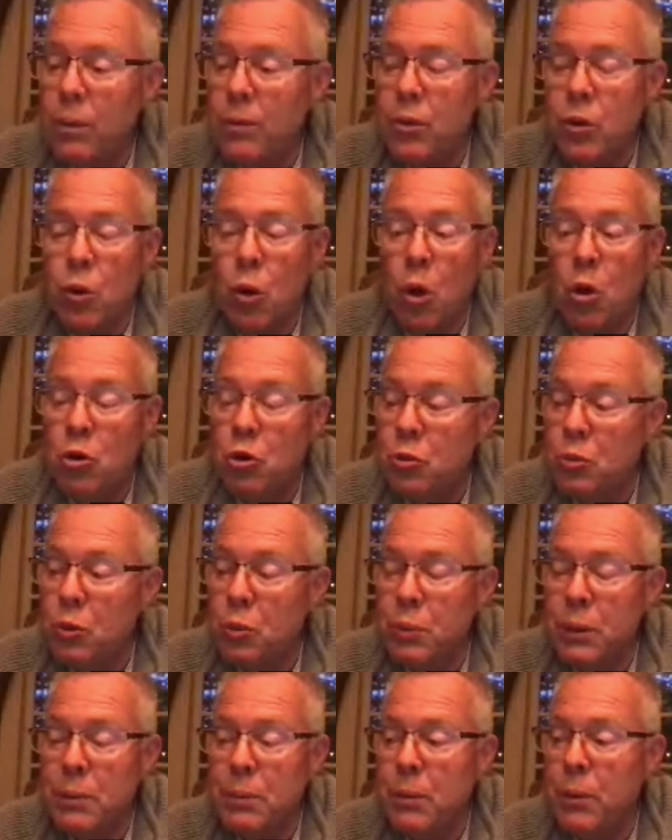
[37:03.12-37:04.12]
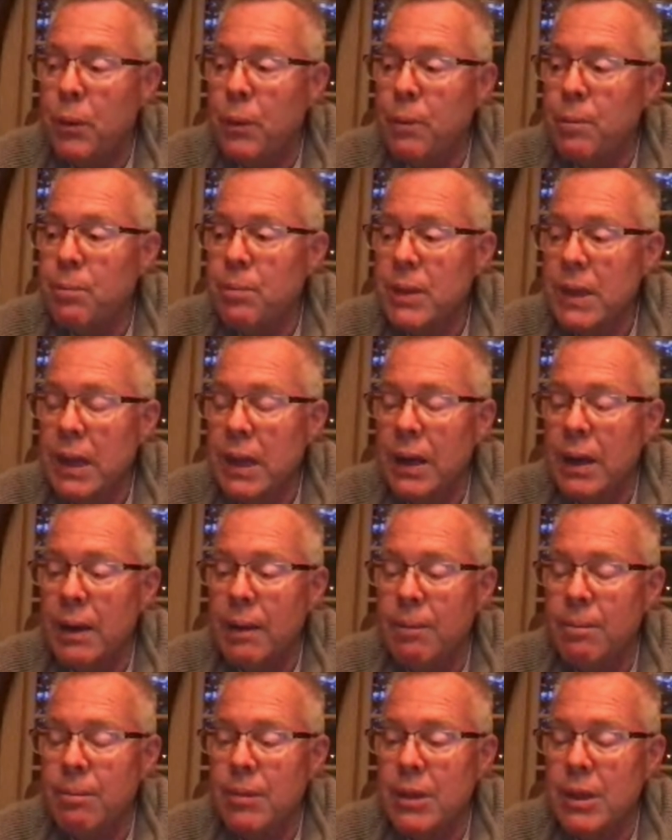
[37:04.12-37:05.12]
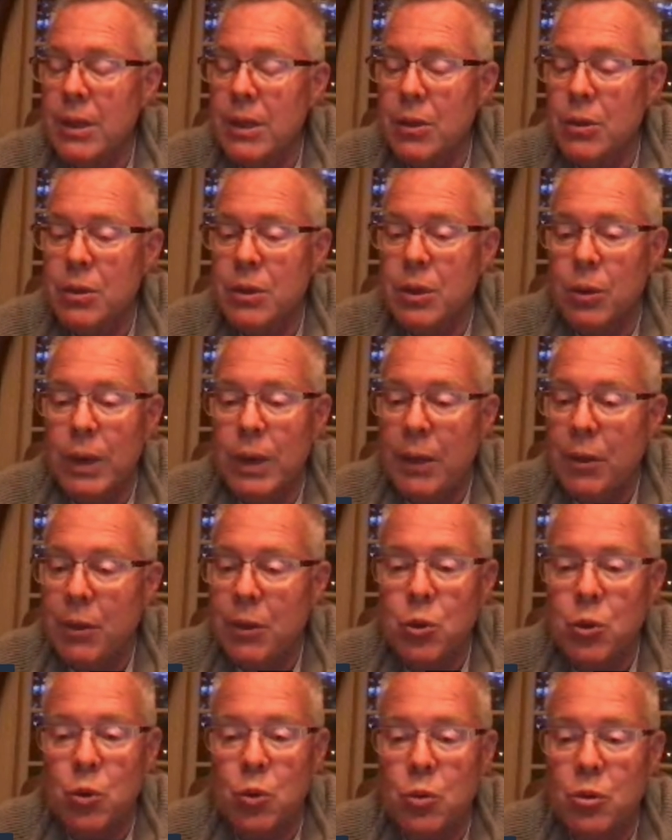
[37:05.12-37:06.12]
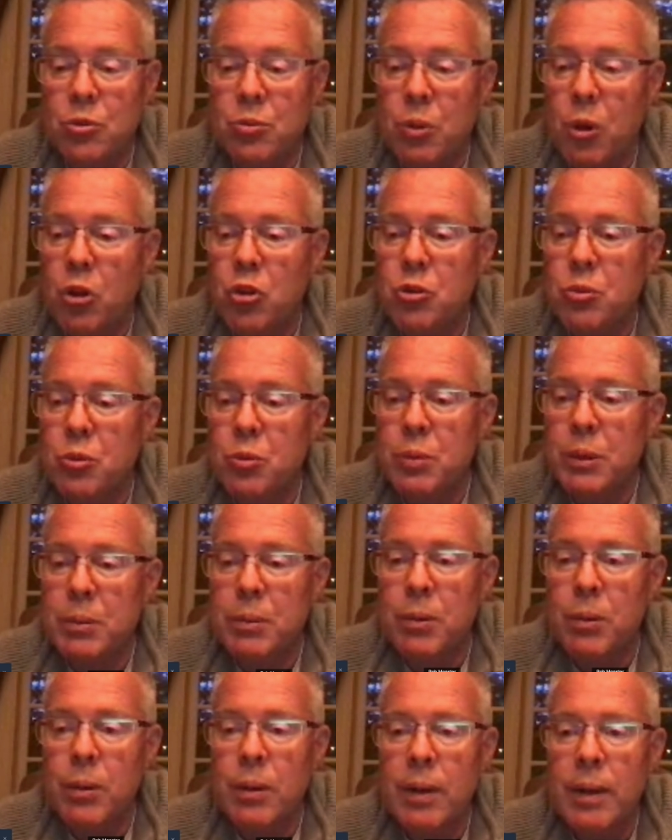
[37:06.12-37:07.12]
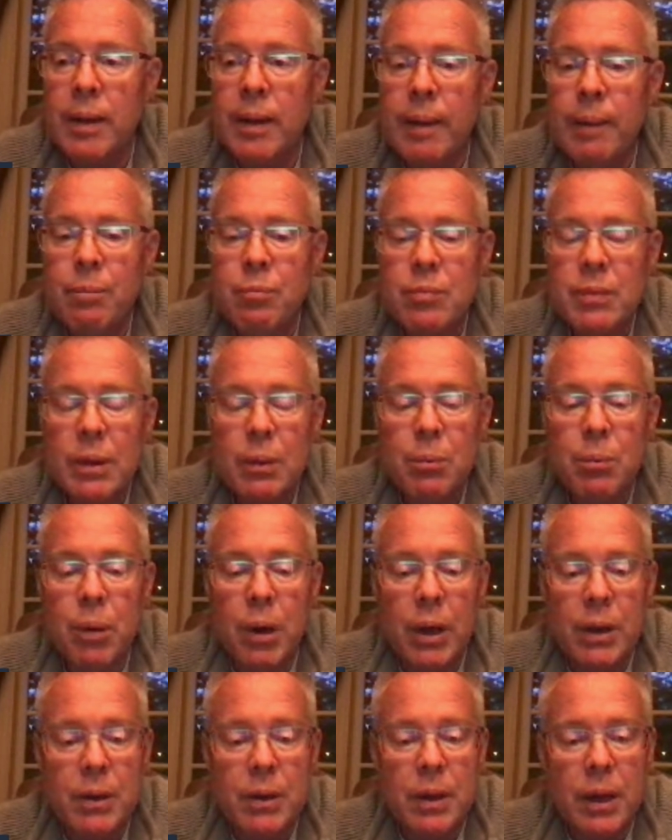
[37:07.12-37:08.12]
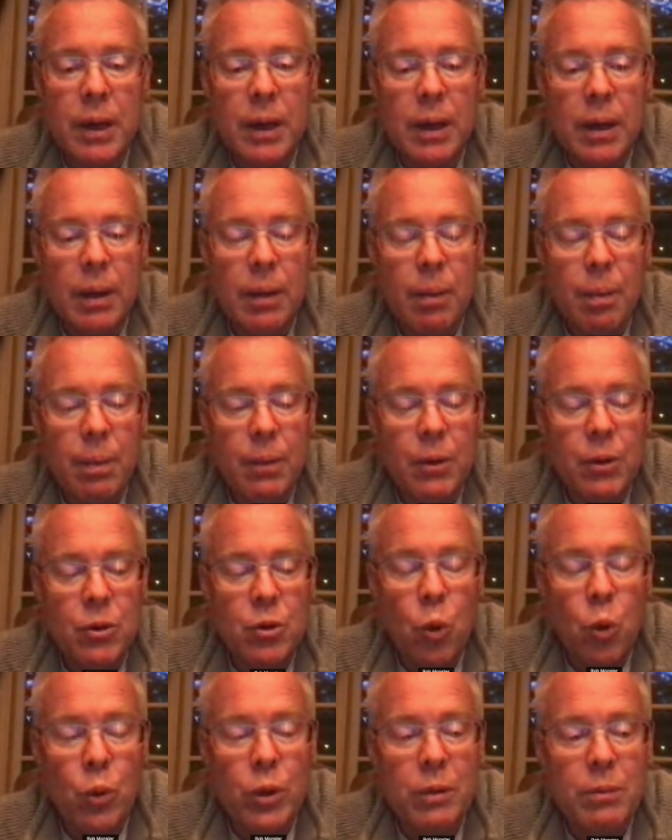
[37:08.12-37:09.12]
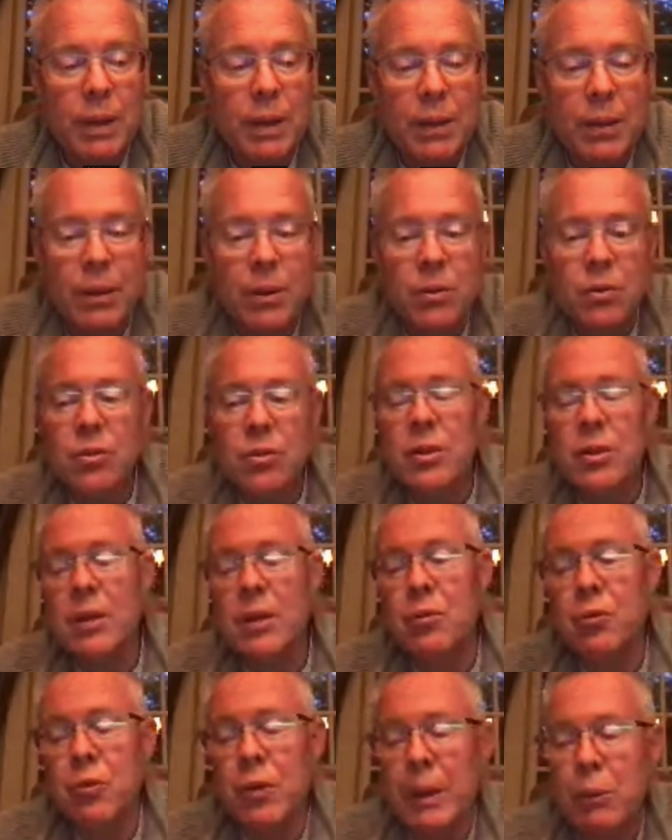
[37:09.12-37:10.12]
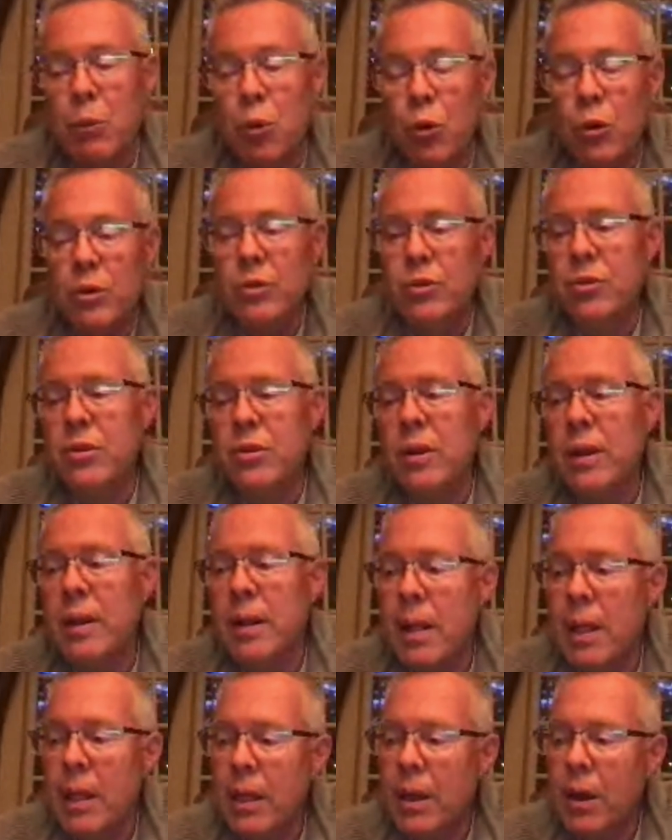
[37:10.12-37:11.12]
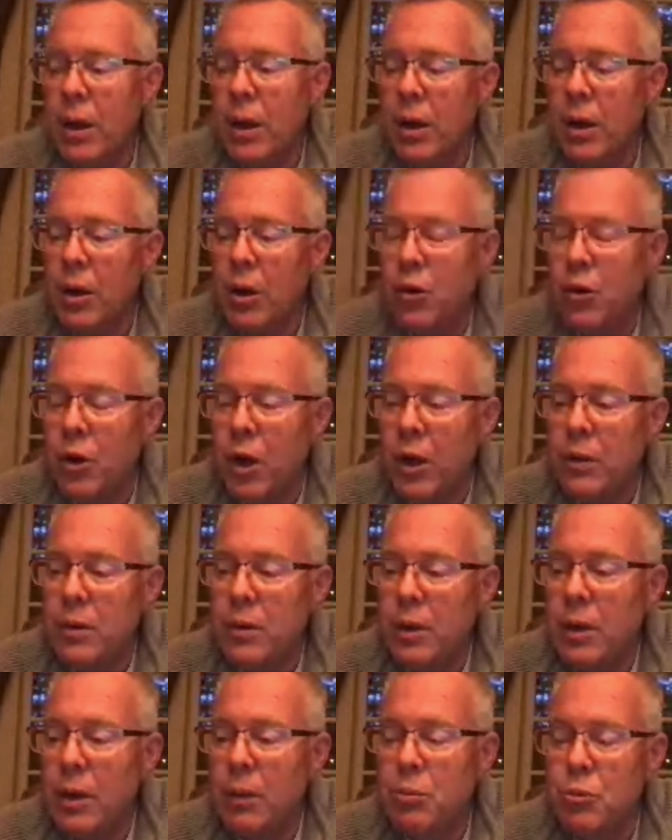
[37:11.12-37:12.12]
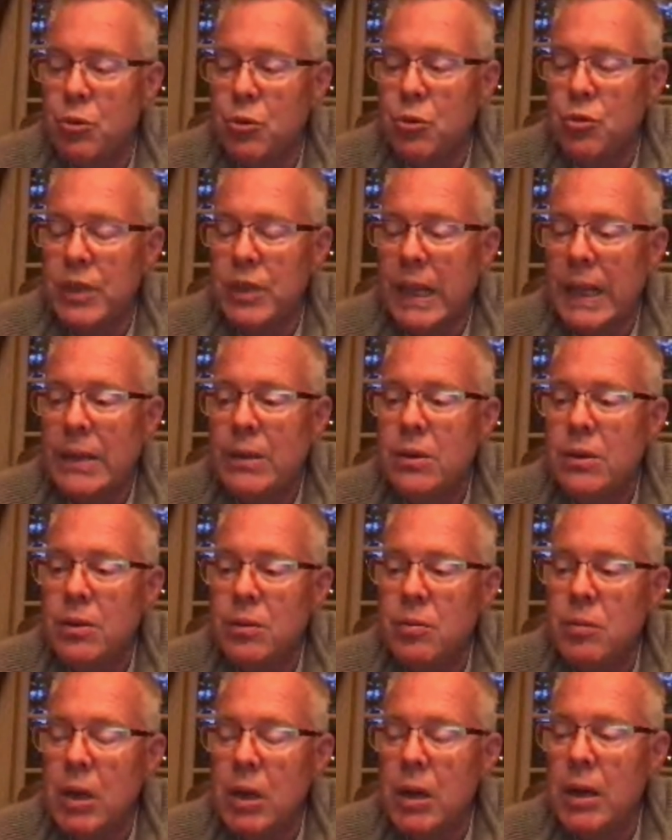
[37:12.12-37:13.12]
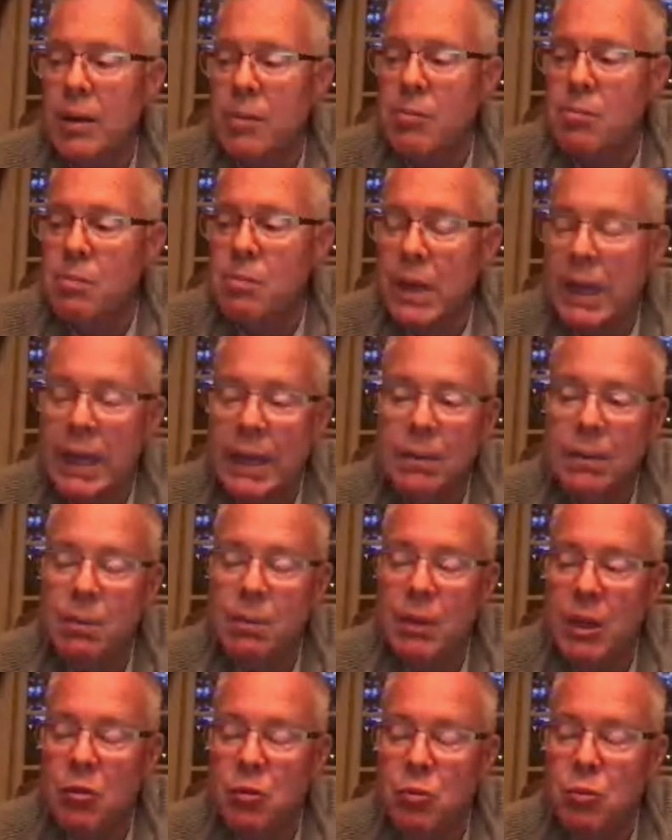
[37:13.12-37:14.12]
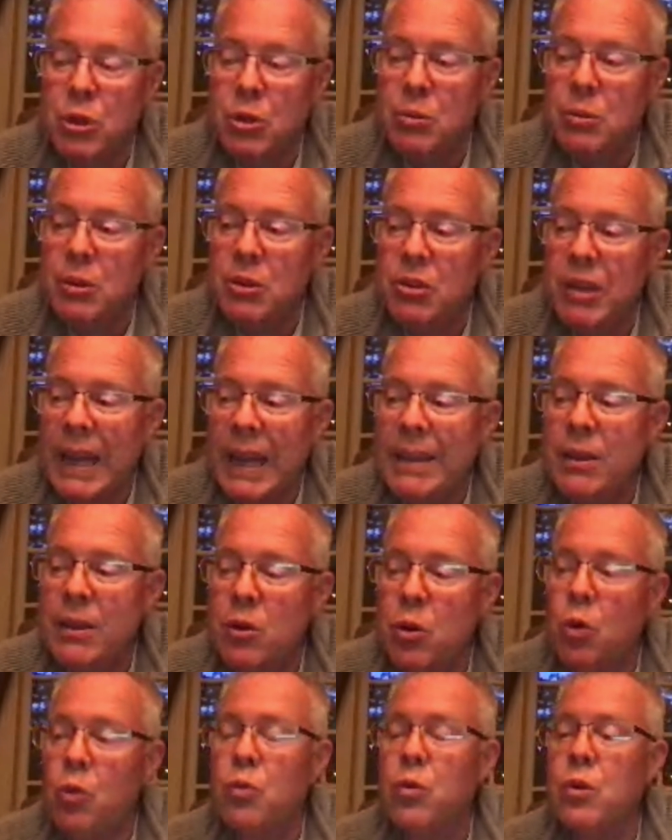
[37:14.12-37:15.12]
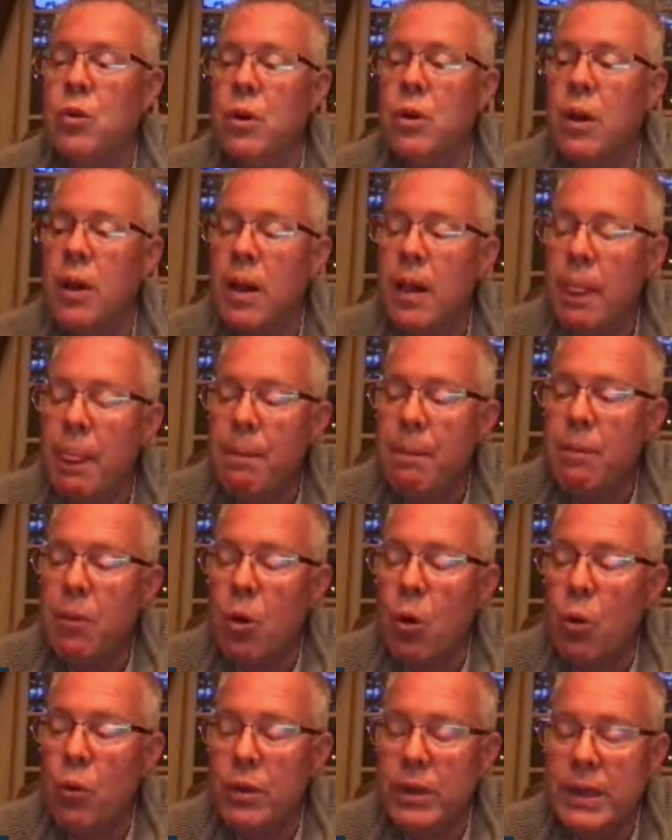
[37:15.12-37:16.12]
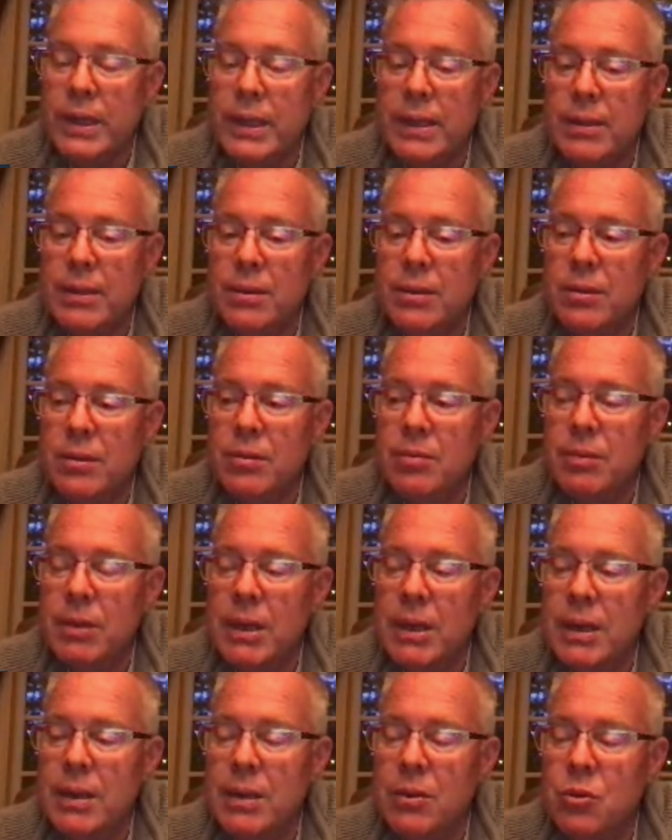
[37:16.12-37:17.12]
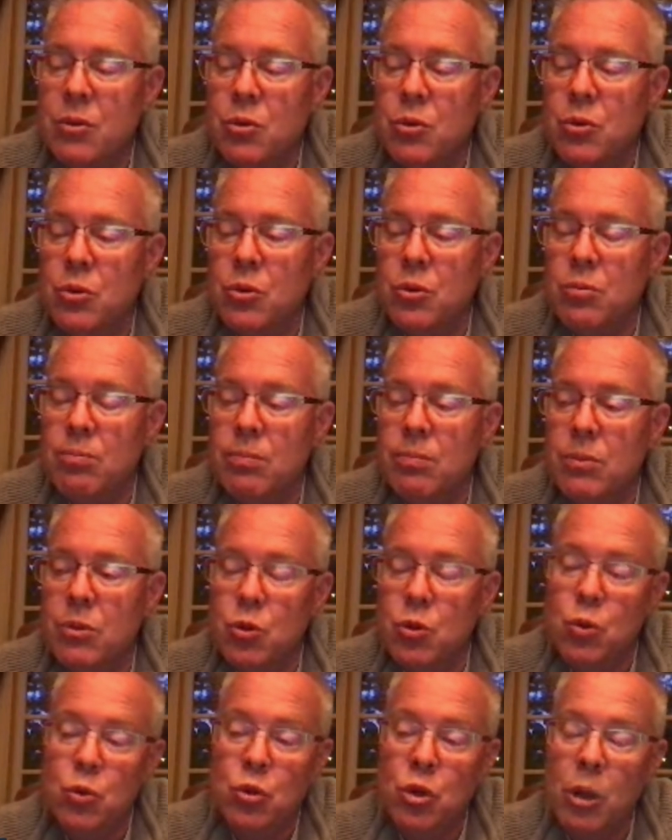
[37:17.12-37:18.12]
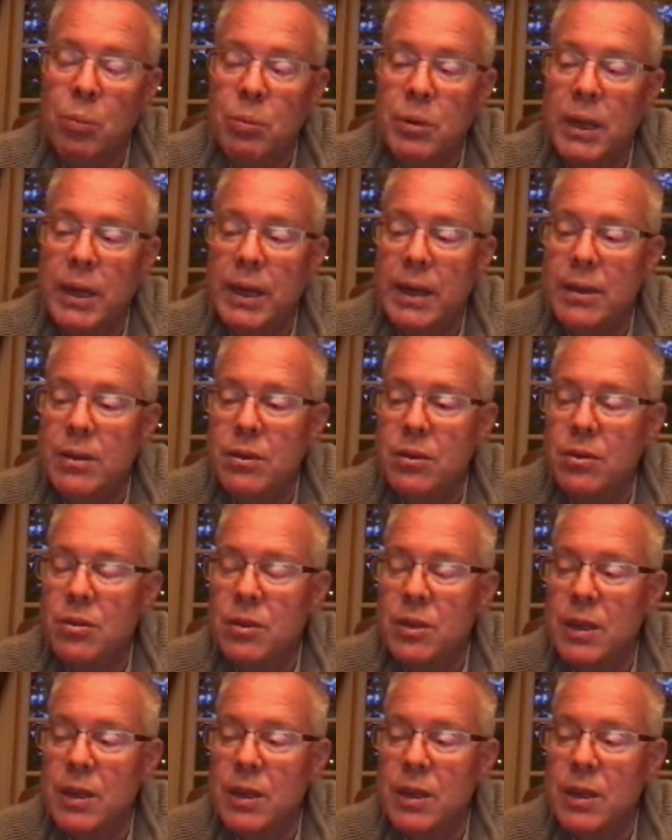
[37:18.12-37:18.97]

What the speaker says: They're honorable people. Ethical, responsible people. But their coding methods and frameworks are not up to standard. And they've pretty much handed over all the keys to two top guys,